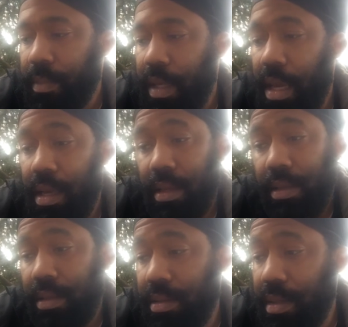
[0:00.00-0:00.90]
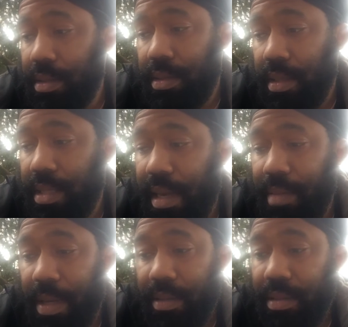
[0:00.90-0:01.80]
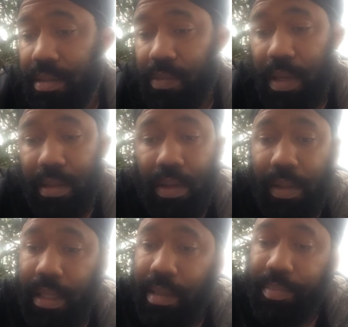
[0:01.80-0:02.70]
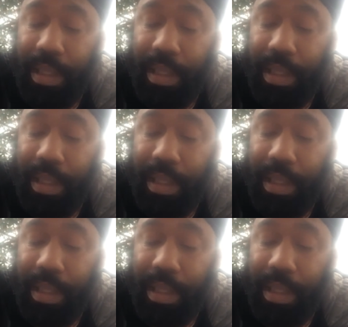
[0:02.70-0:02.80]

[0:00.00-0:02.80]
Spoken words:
yeah, excited about the one goal lead,